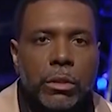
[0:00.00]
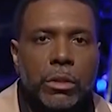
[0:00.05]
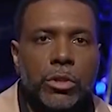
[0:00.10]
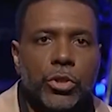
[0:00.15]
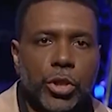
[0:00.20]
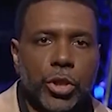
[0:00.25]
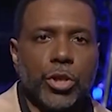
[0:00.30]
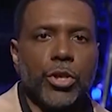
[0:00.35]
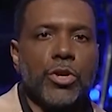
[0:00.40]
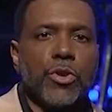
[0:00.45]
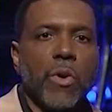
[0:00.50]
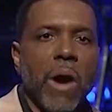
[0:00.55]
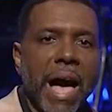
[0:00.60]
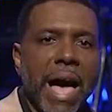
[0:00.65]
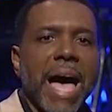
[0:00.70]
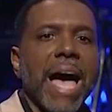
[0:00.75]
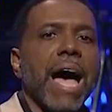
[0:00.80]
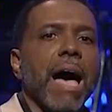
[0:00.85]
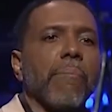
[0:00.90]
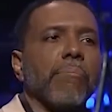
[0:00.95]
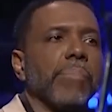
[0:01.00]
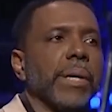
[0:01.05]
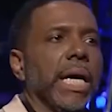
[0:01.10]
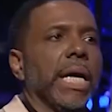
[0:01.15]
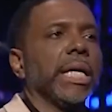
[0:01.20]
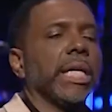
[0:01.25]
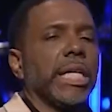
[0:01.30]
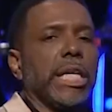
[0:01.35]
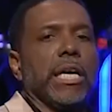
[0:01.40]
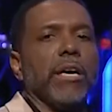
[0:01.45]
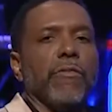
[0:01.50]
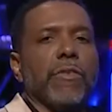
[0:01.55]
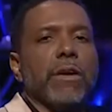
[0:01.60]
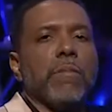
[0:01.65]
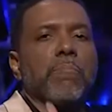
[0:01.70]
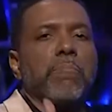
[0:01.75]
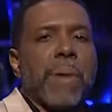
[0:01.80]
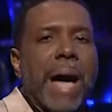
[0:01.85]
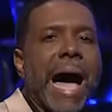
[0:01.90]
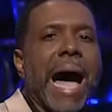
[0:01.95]
you have been
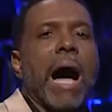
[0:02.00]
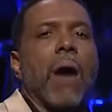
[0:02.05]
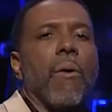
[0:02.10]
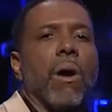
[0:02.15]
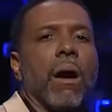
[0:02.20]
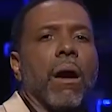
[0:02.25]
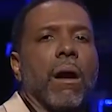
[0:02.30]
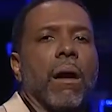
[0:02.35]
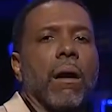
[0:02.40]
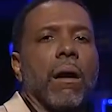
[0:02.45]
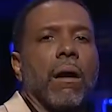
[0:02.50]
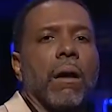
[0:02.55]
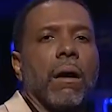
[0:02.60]
given power